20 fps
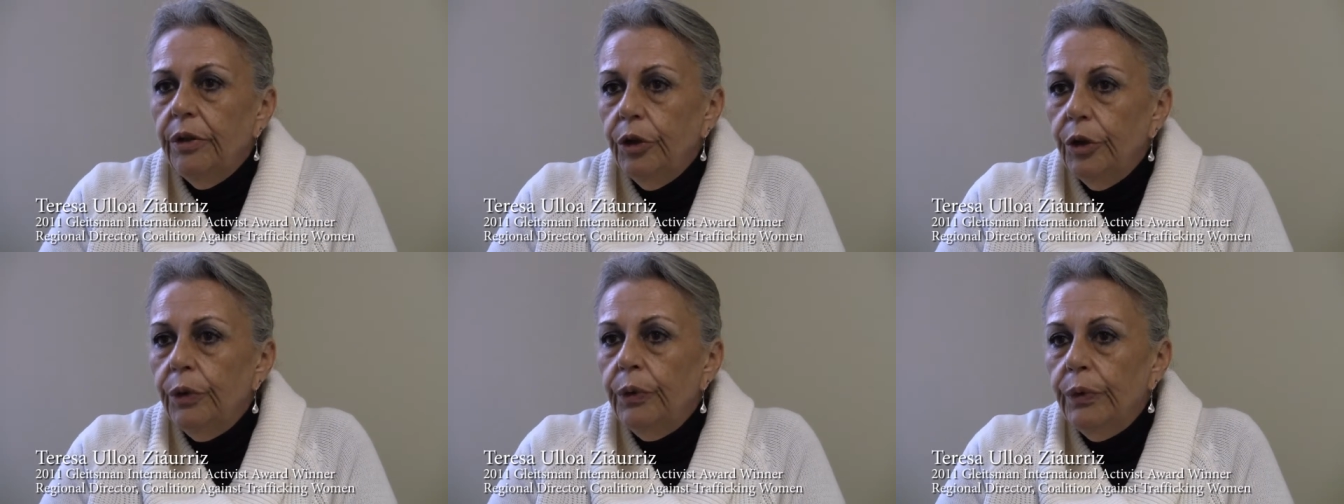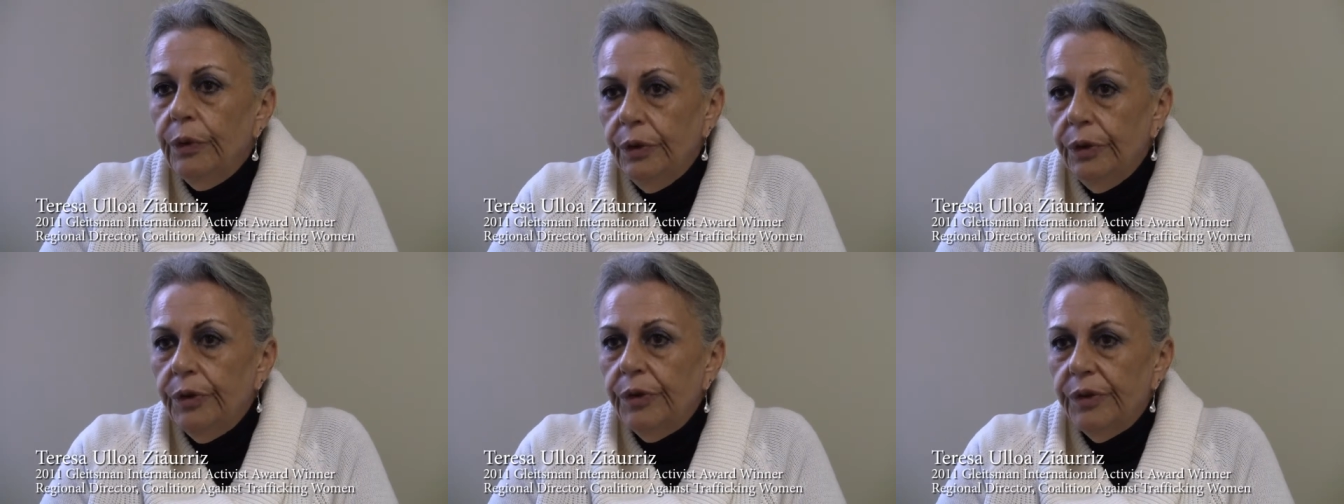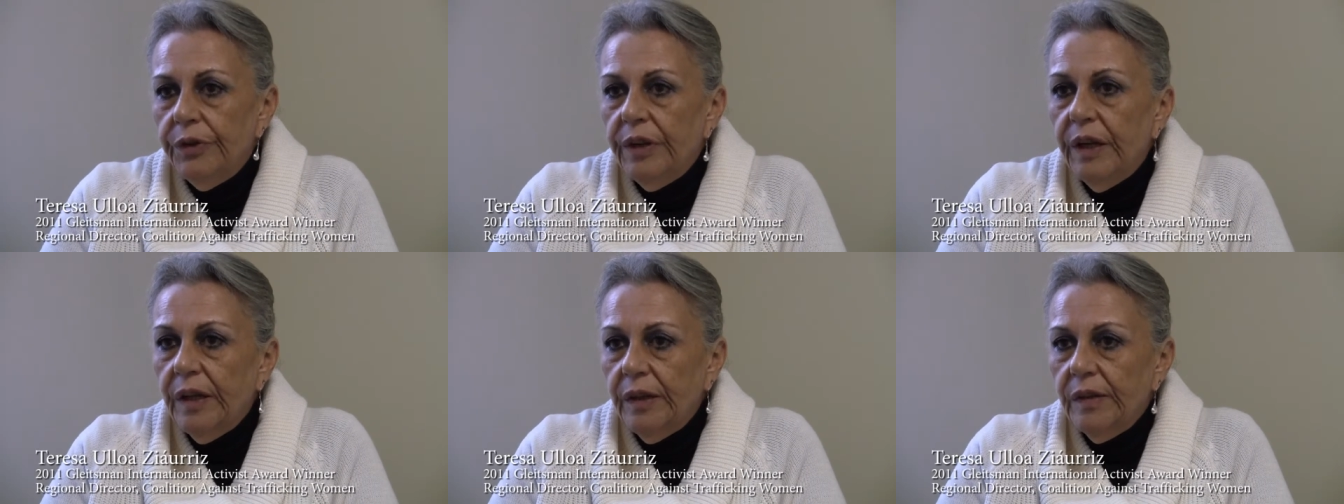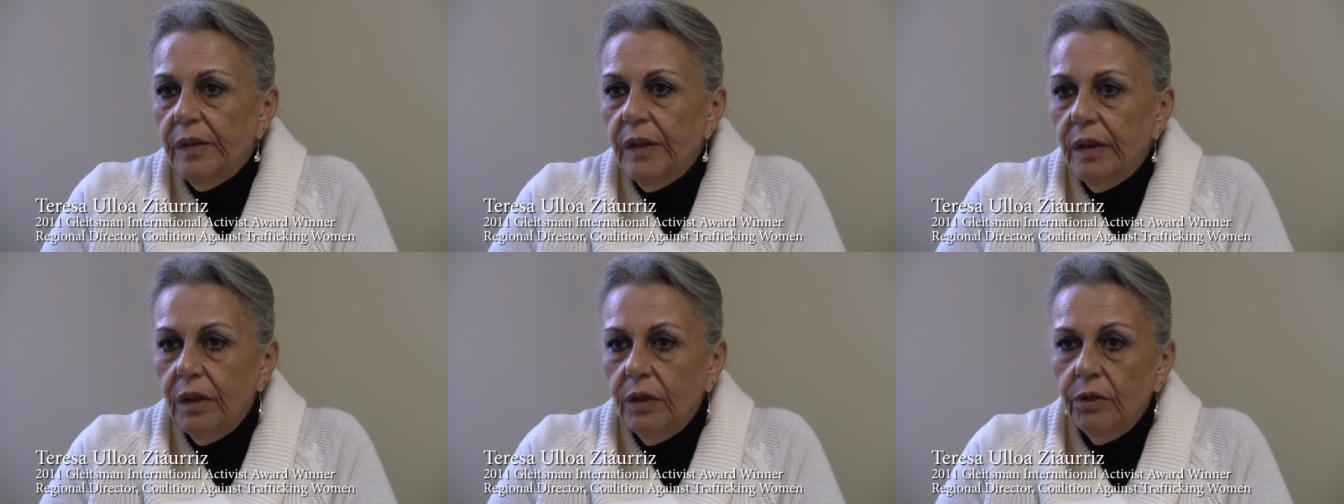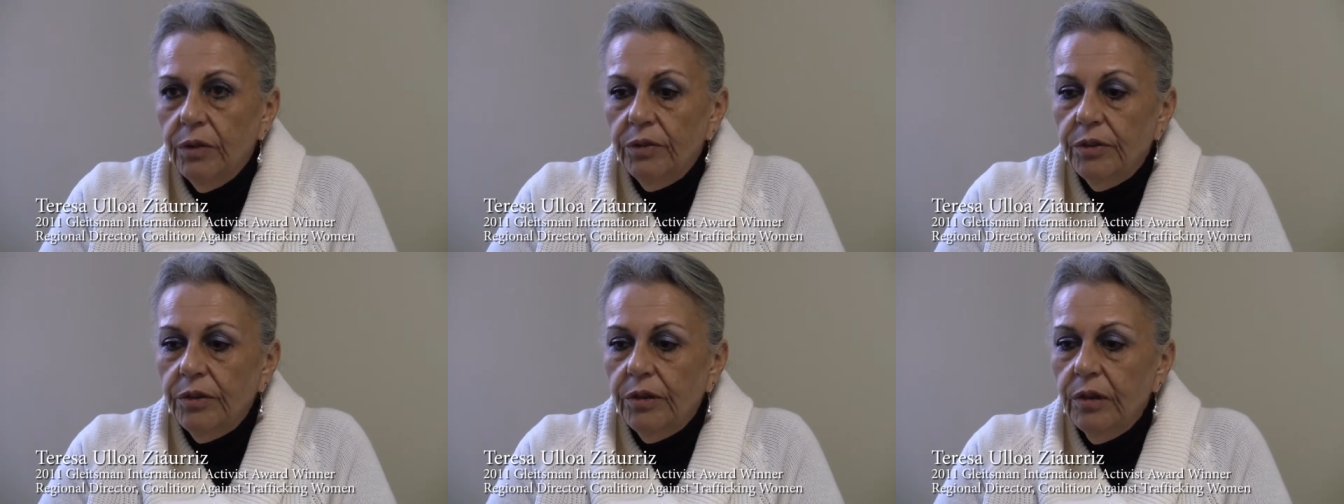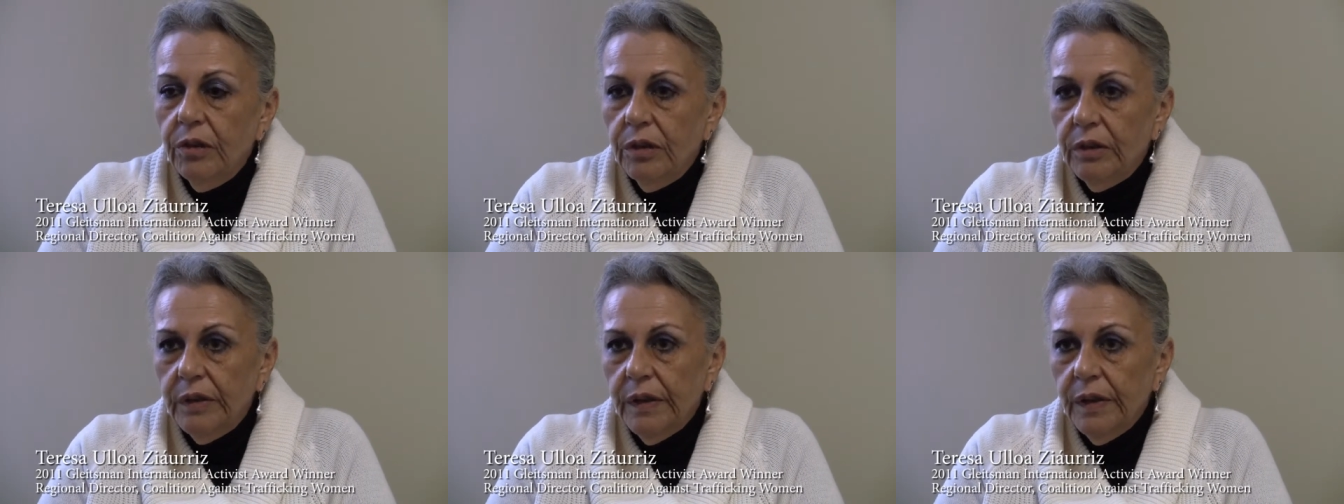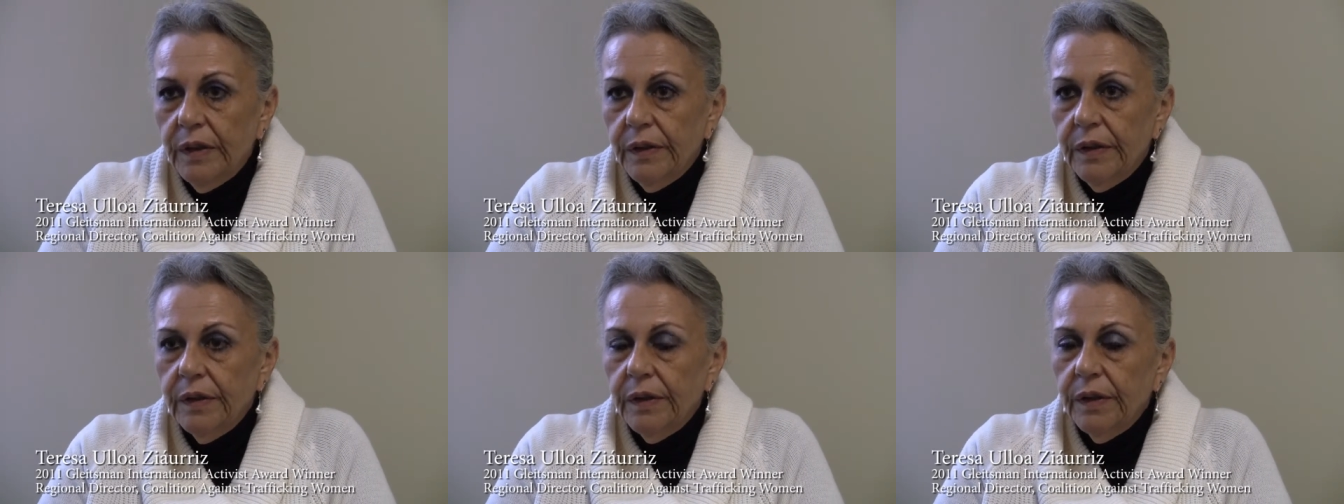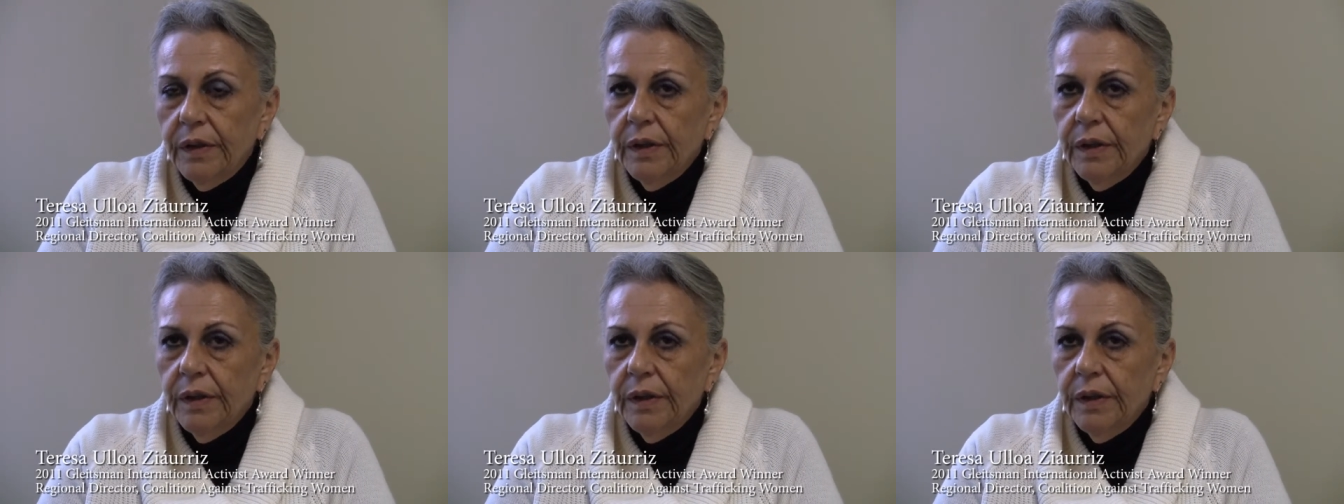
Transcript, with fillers: unions as a consultant,